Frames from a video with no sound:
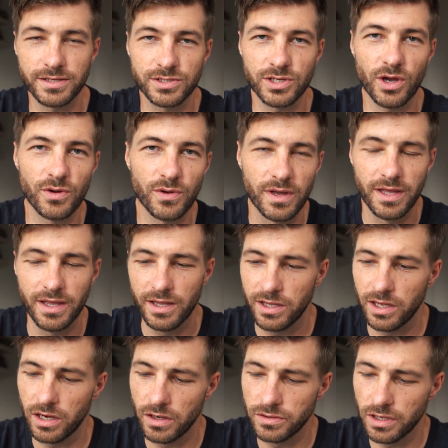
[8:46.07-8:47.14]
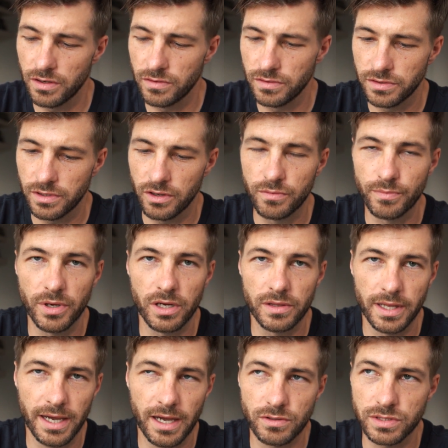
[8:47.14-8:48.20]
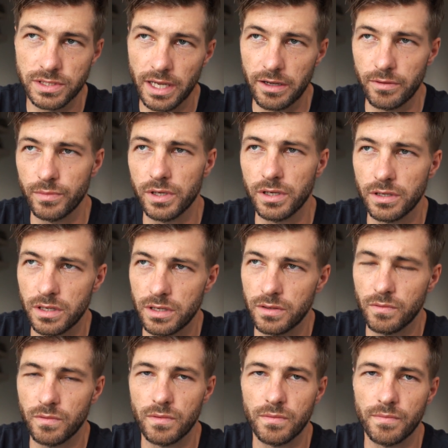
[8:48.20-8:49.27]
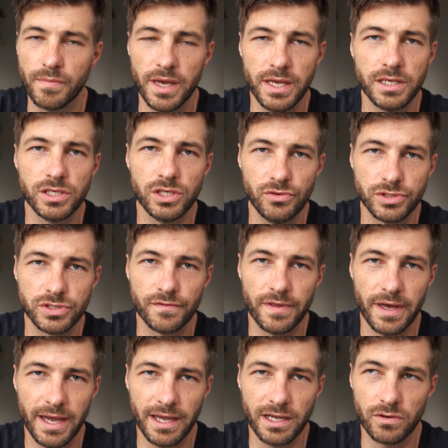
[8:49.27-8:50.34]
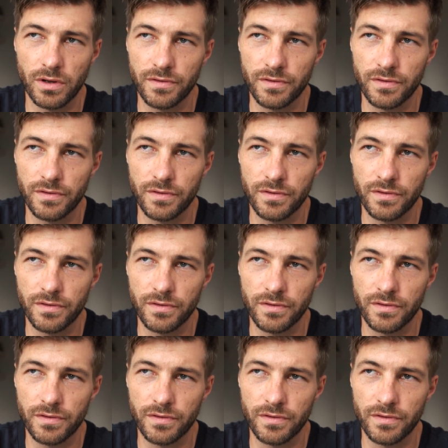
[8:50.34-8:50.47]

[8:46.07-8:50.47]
So, you know, don't burn the house down, but make use of that anger.